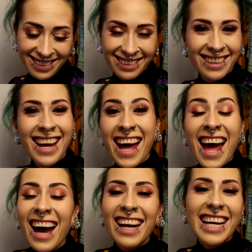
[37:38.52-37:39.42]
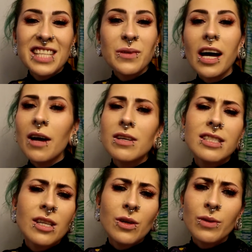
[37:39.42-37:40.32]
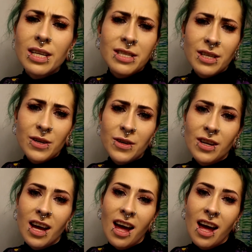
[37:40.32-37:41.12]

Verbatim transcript: Alright guys, well I will see you really soon.